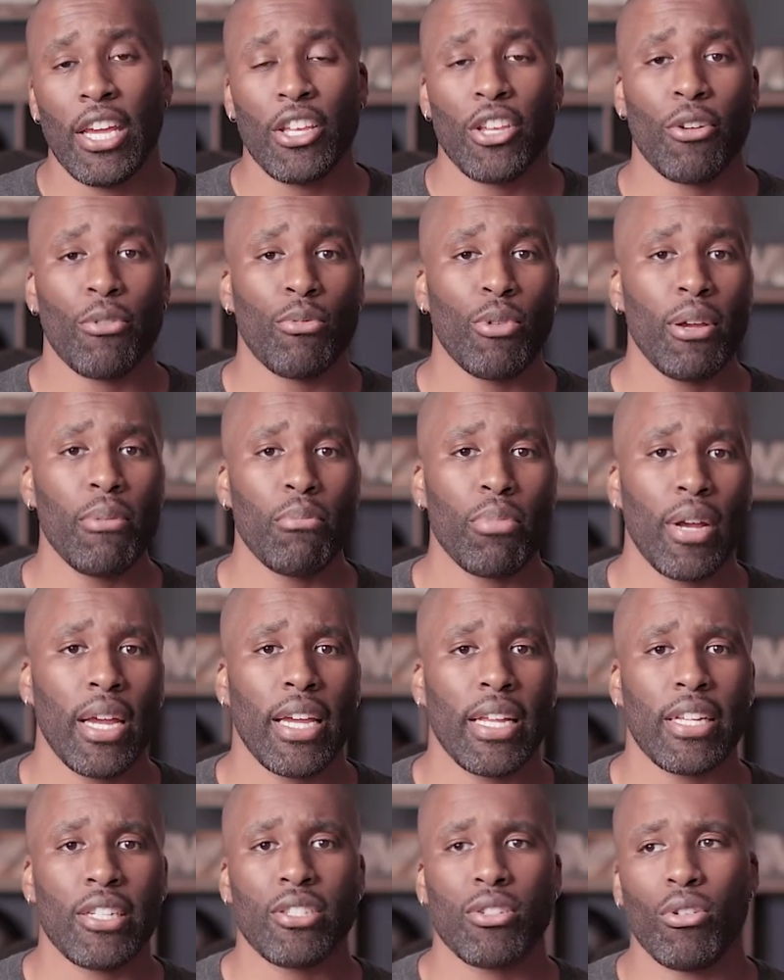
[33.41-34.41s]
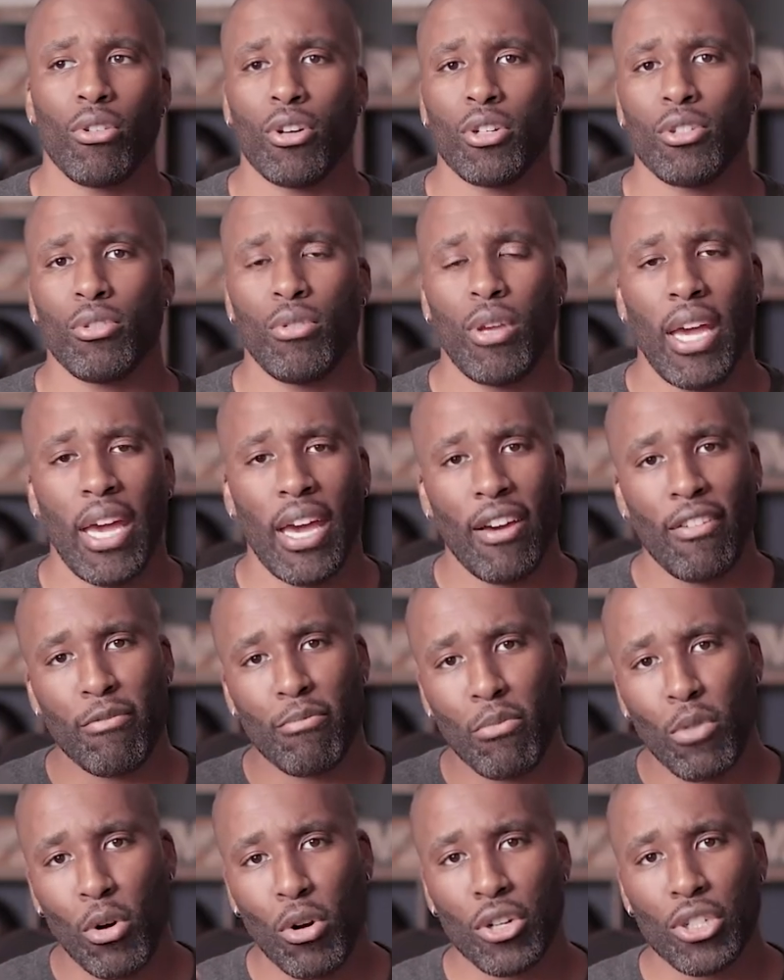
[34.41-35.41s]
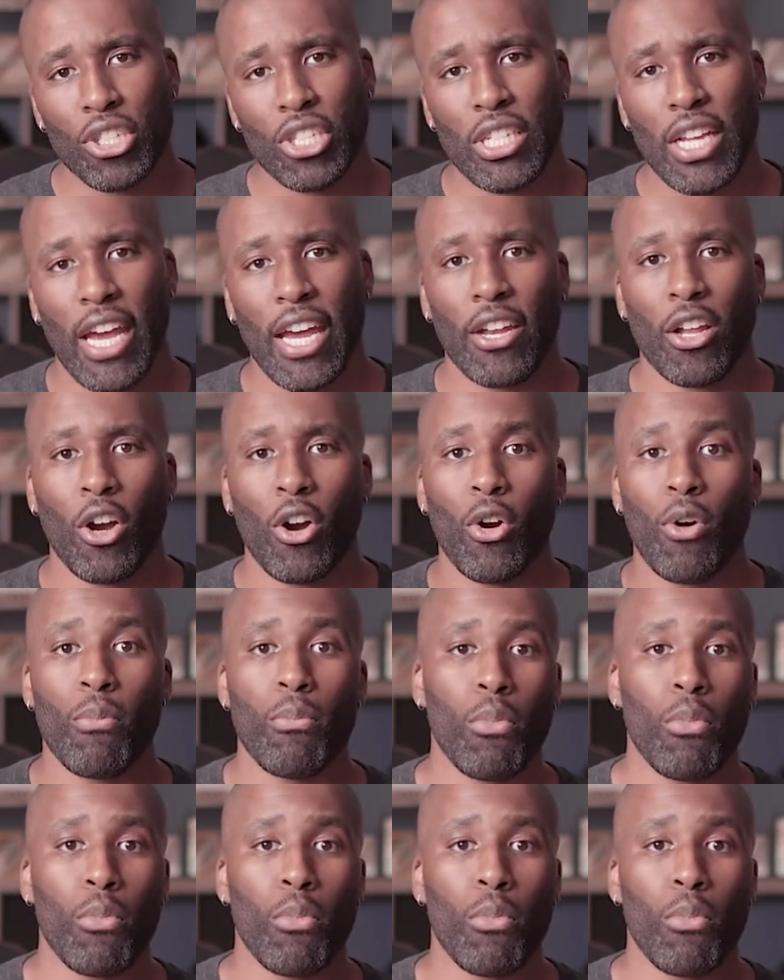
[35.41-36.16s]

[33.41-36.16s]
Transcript: Your Rembrandt is going to have more shadow,